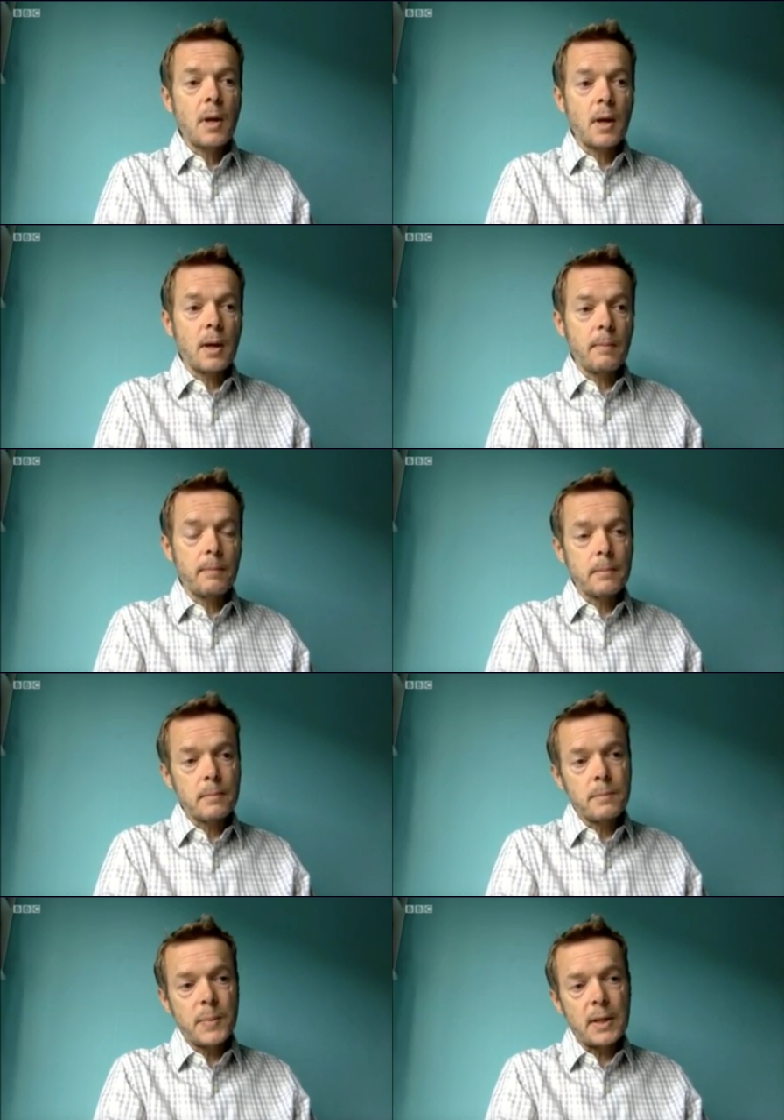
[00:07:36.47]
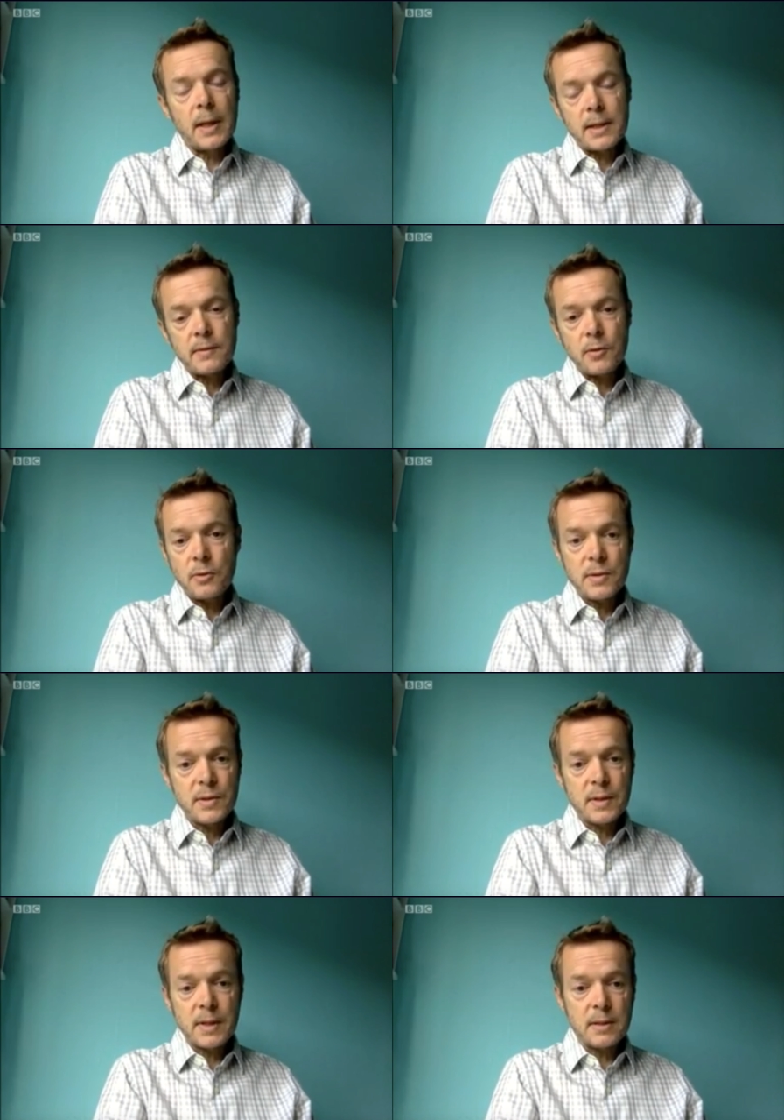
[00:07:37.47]
Um, but yes, of
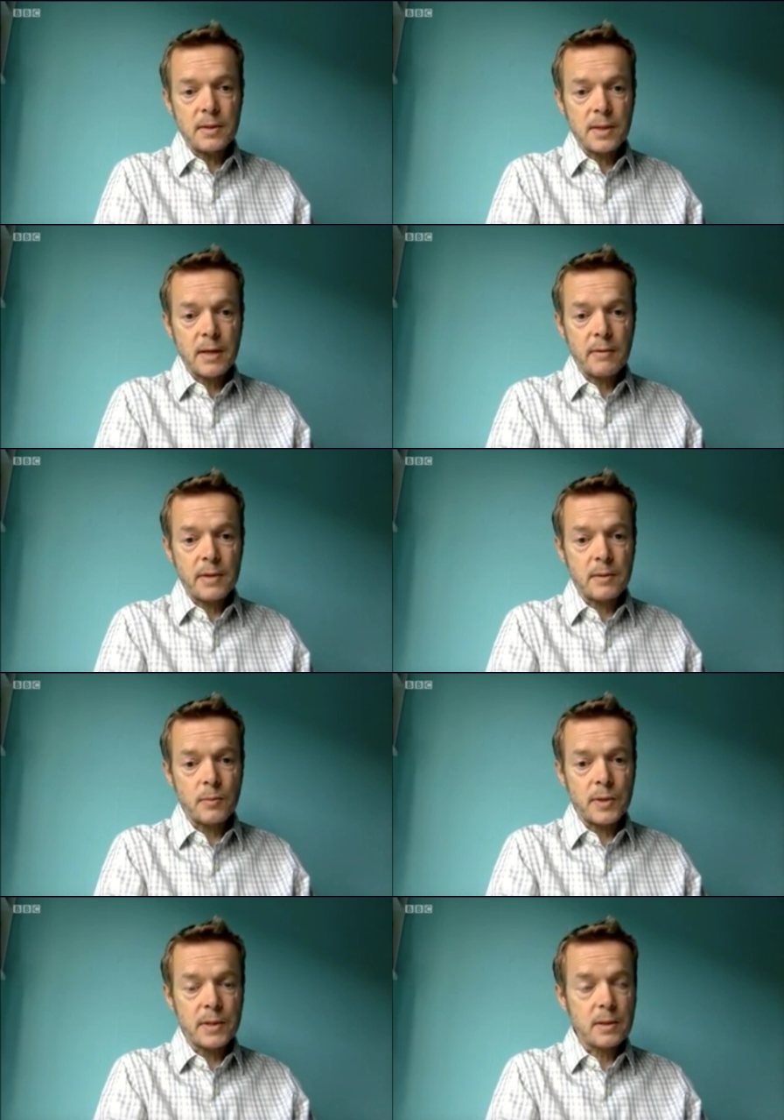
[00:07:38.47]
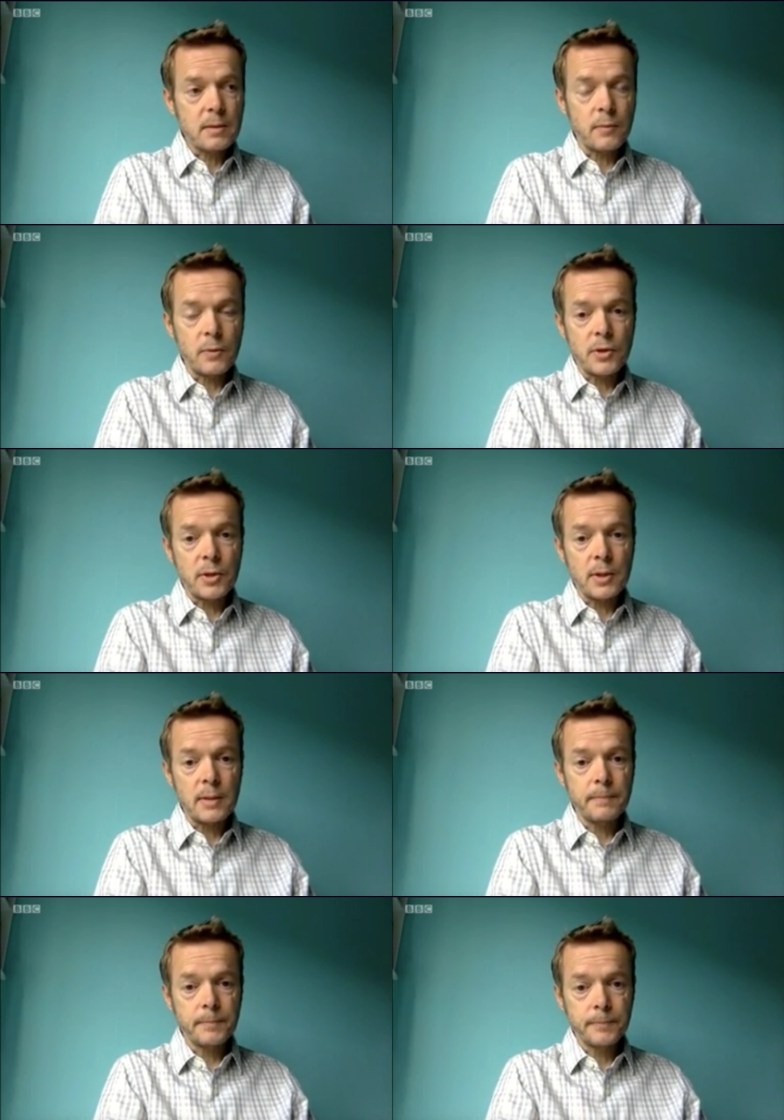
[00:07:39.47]
course, it does carry some risk,
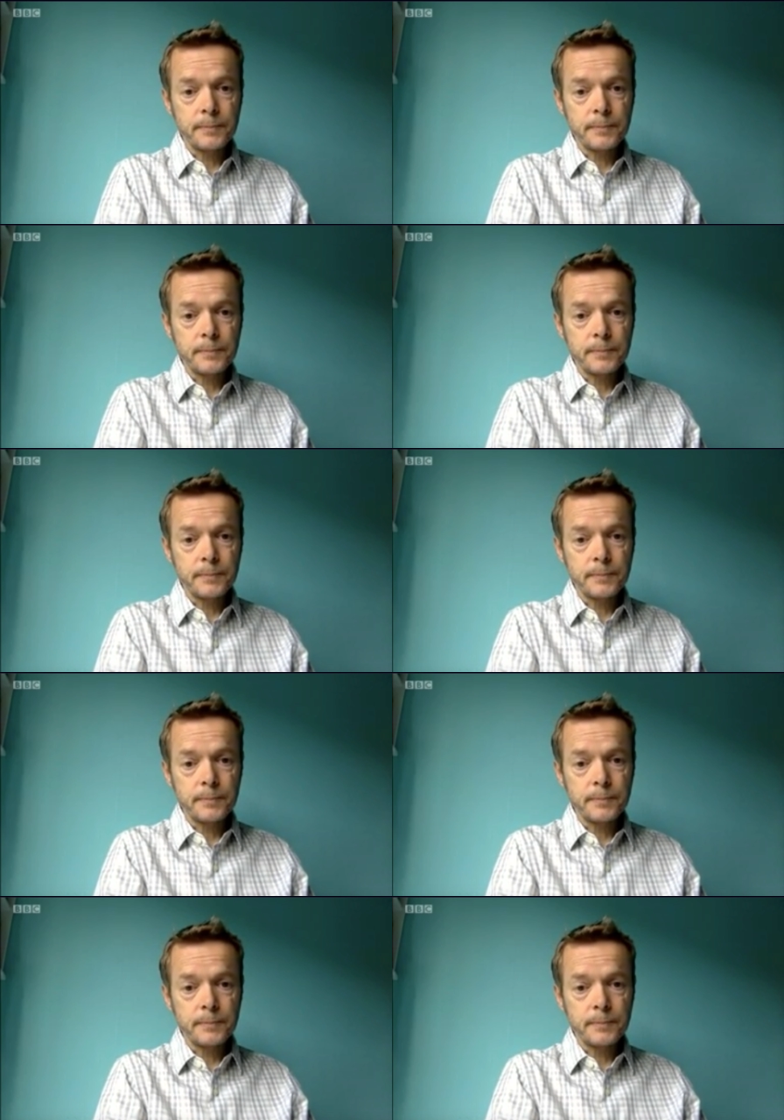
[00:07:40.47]
unfortunately.